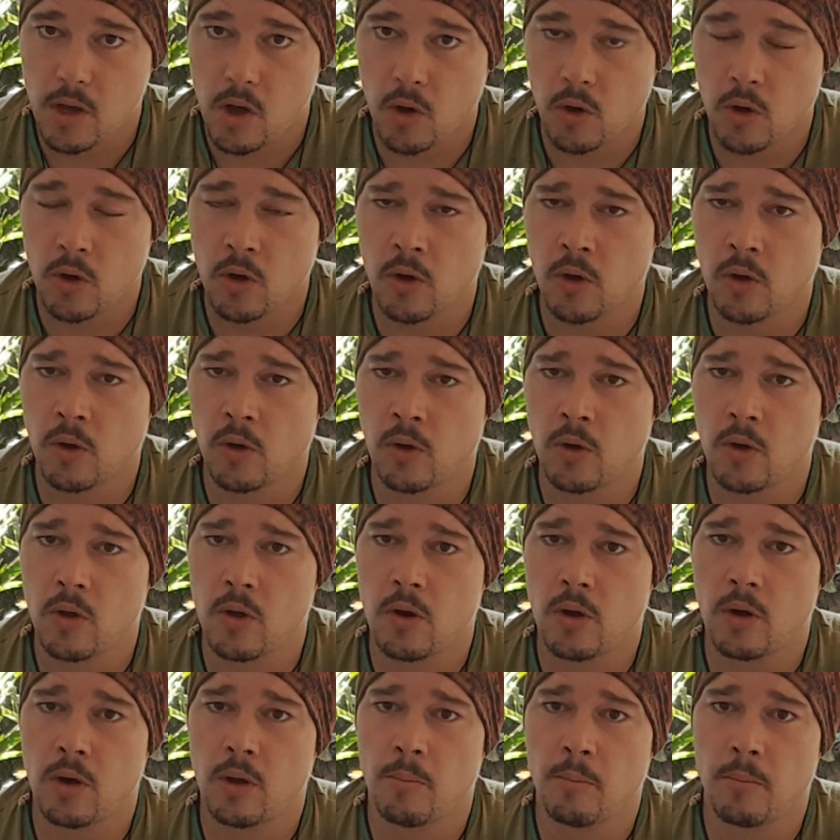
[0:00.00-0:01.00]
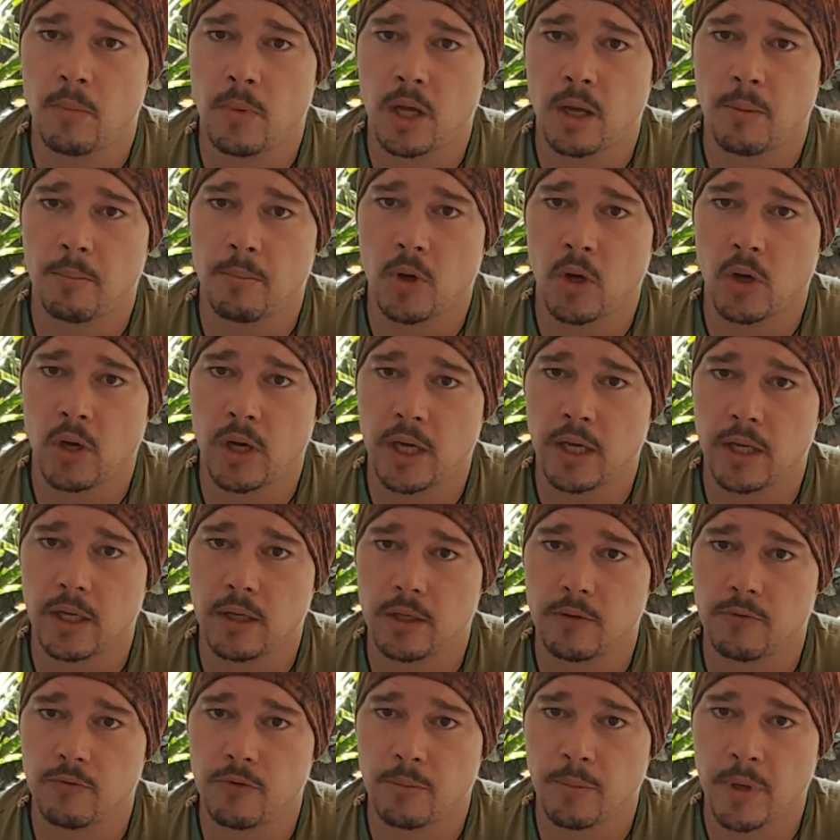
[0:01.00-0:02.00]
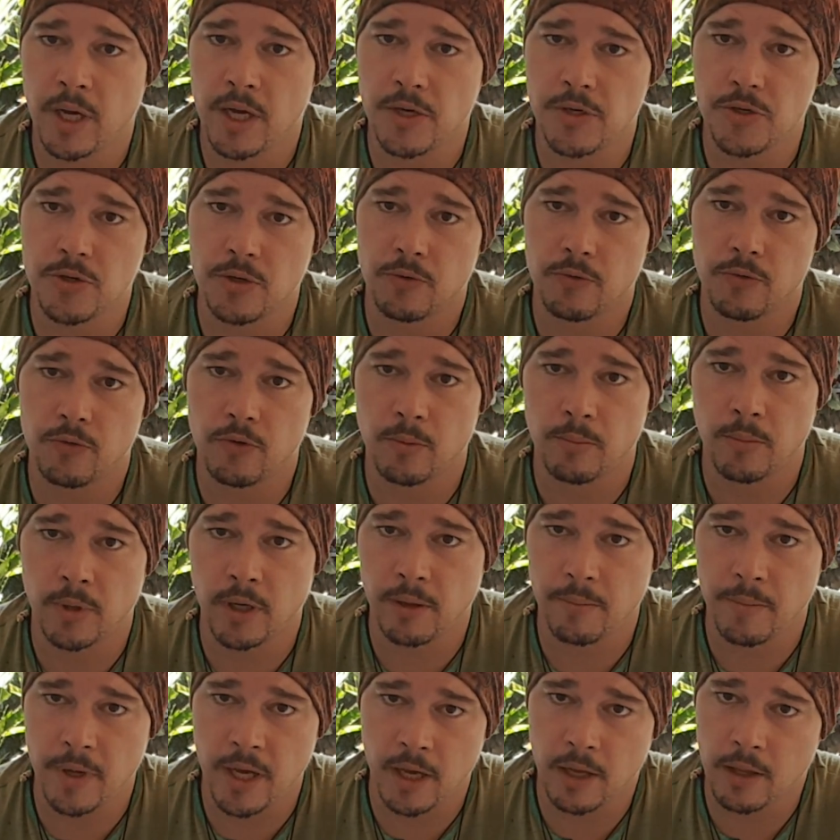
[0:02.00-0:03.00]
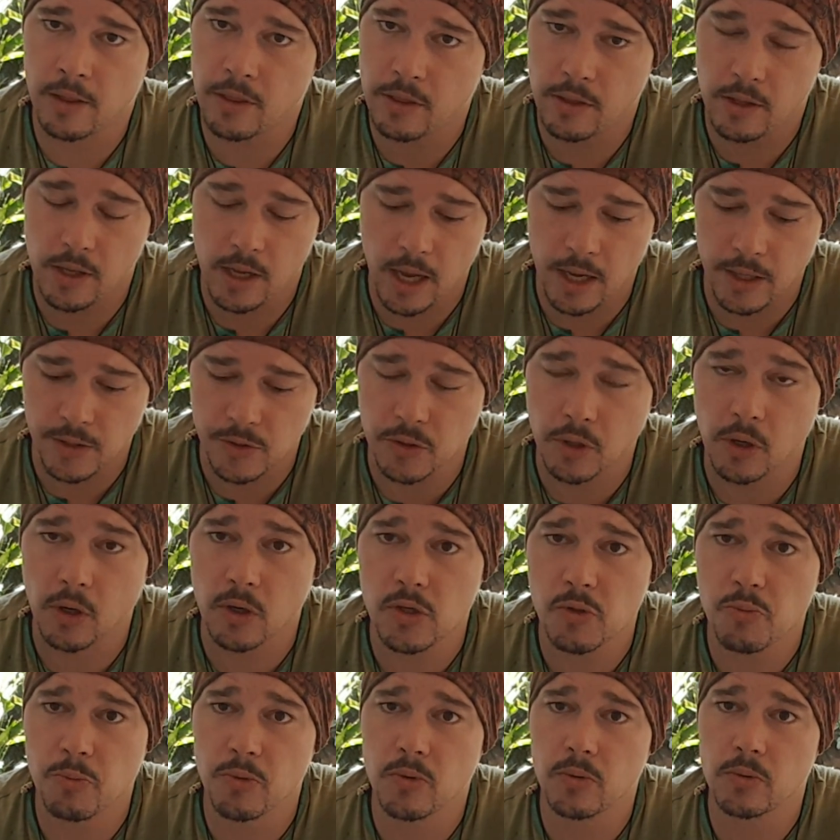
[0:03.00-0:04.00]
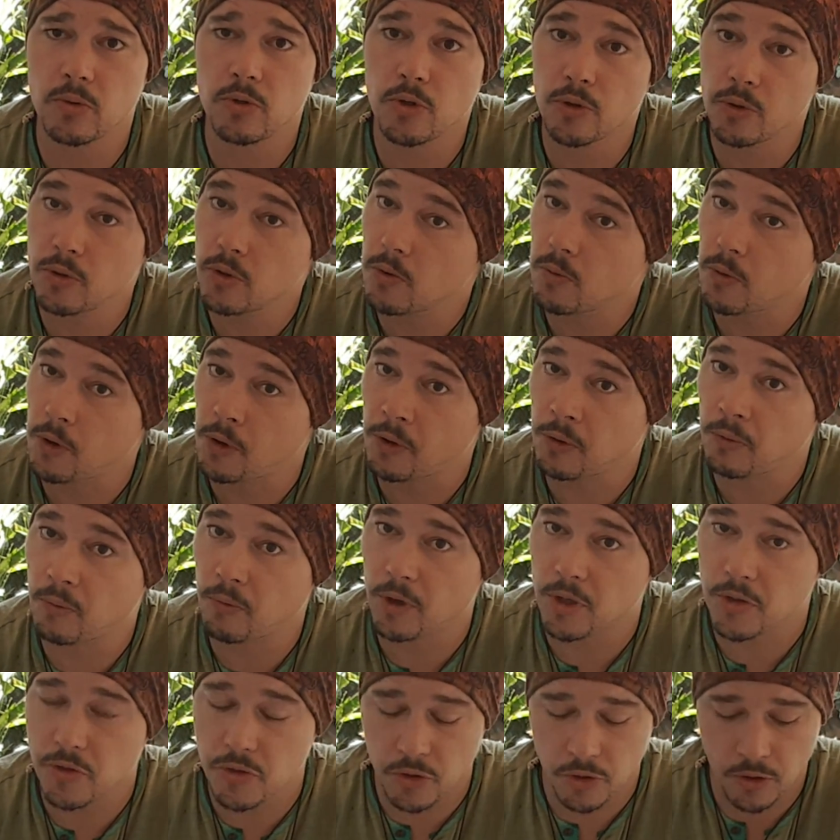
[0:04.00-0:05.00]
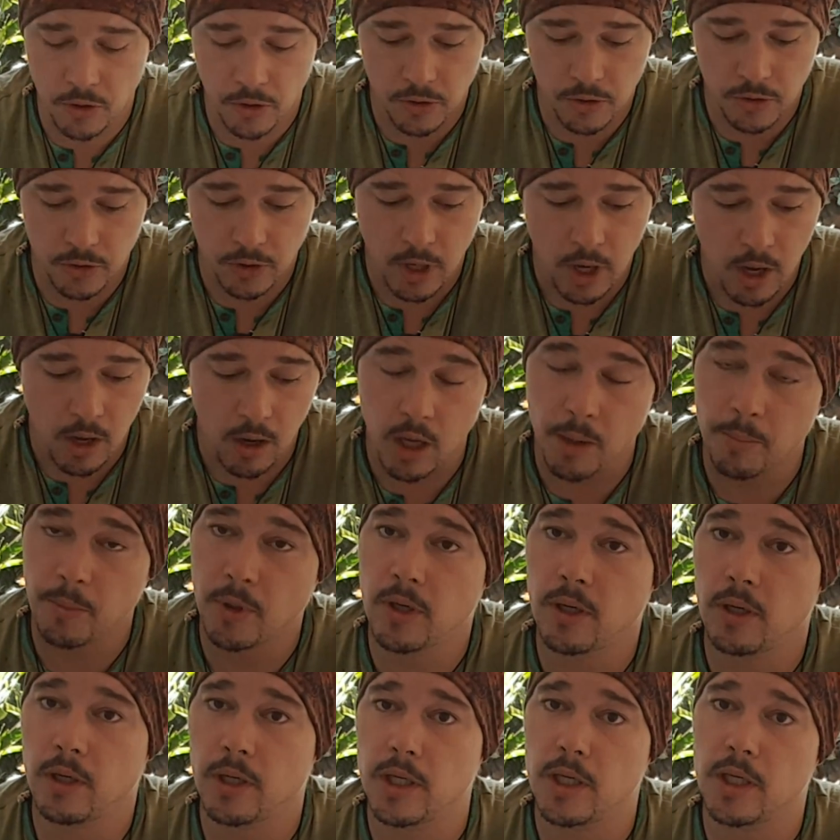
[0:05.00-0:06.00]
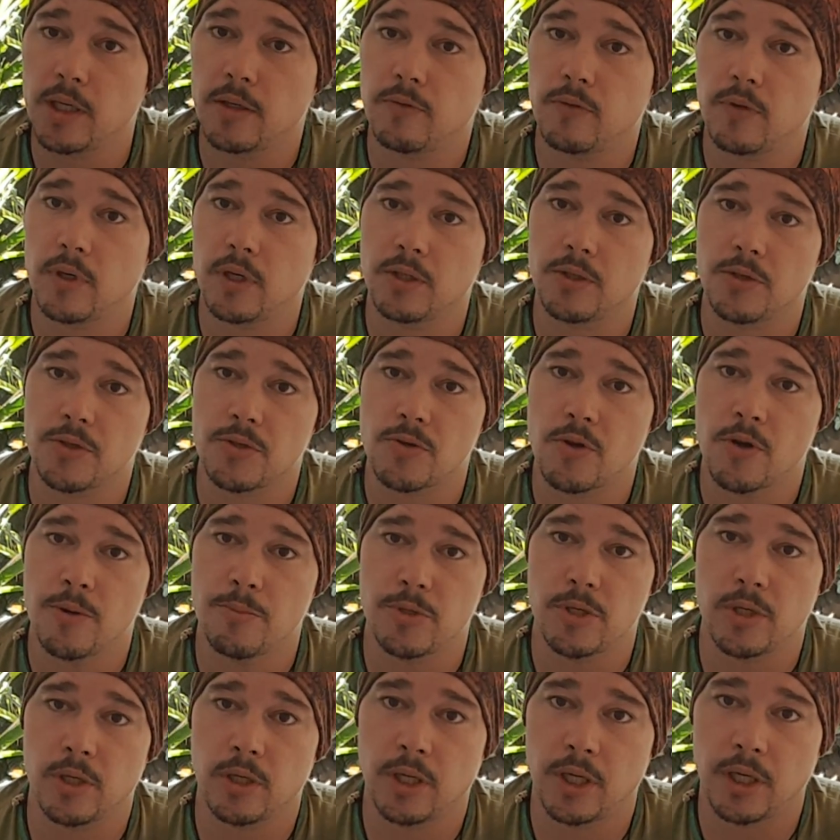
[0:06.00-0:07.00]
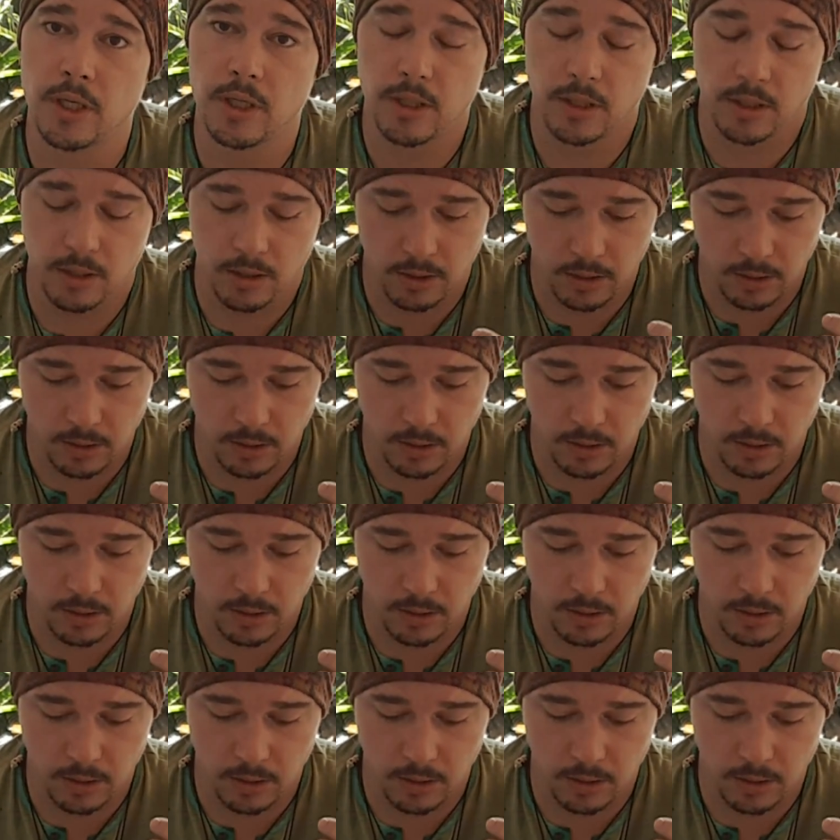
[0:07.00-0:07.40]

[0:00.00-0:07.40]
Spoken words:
on my information from my mouth as gospel. Do your own research. I'm going to leave a description link